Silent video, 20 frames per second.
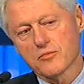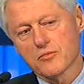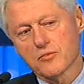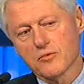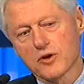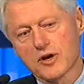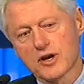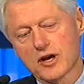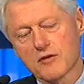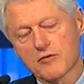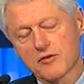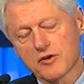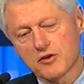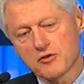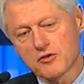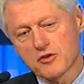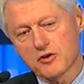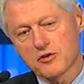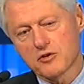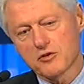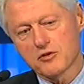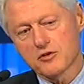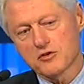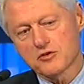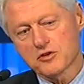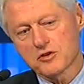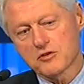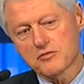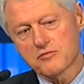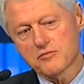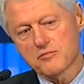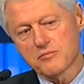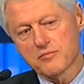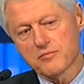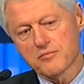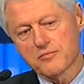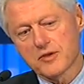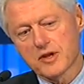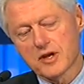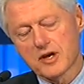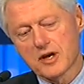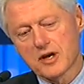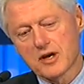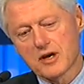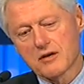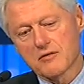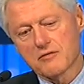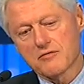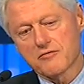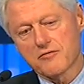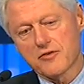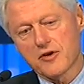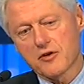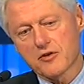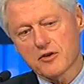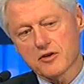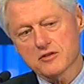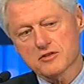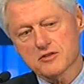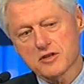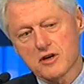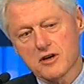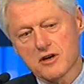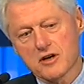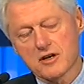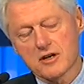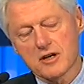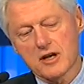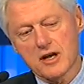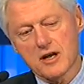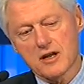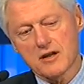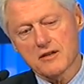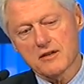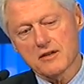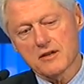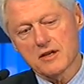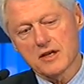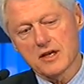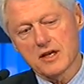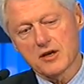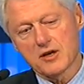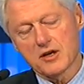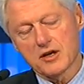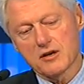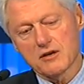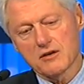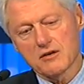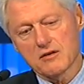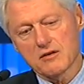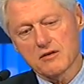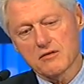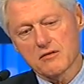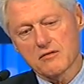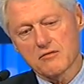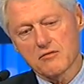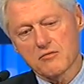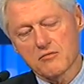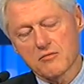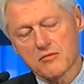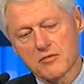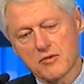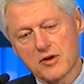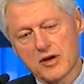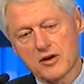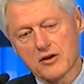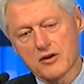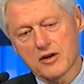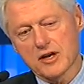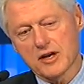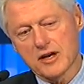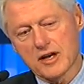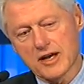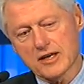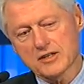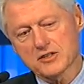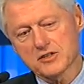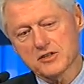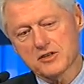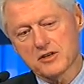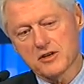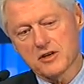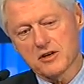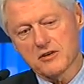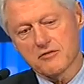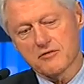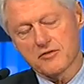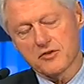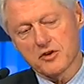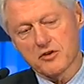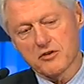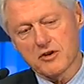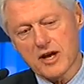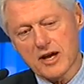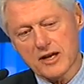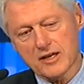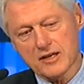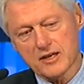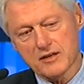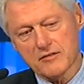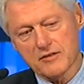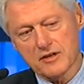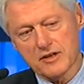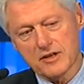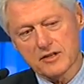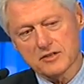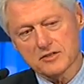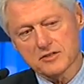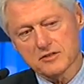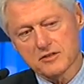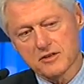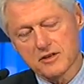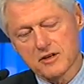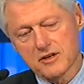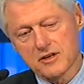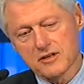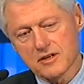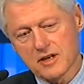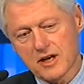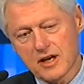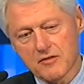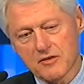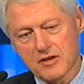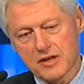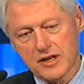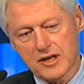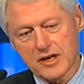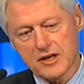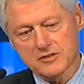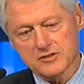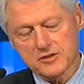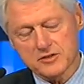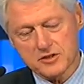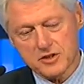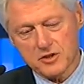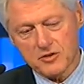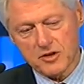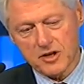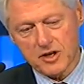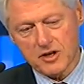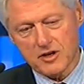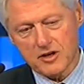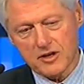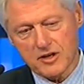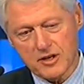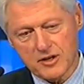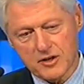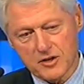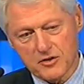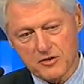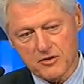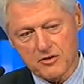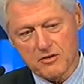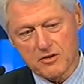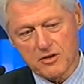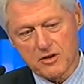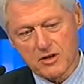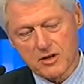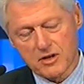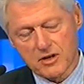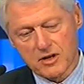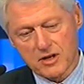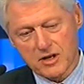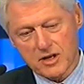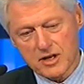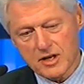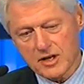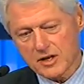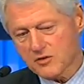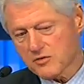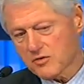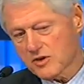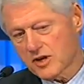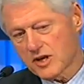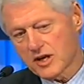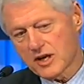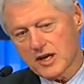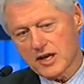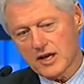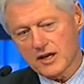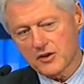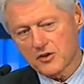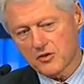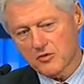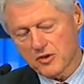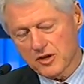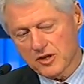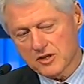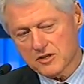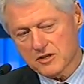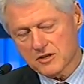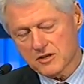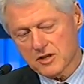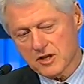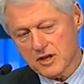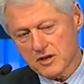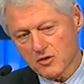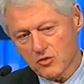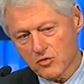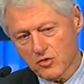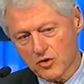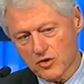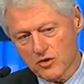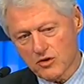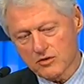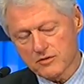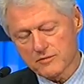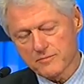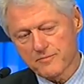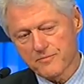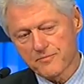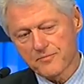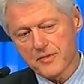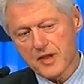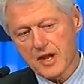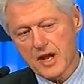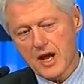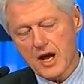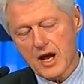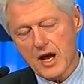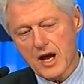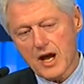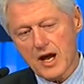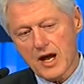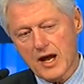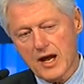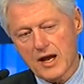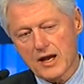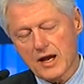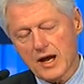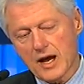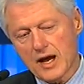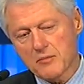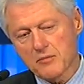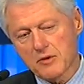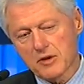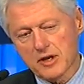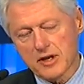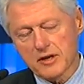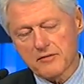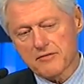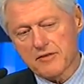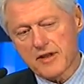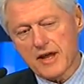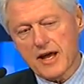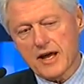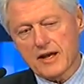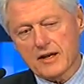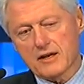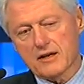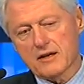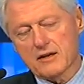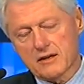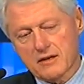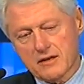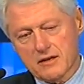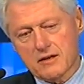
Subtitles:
whatever you do, you should focus on the interconnection of your activities to everything else that's going on in your country and your region and the world. And I believe that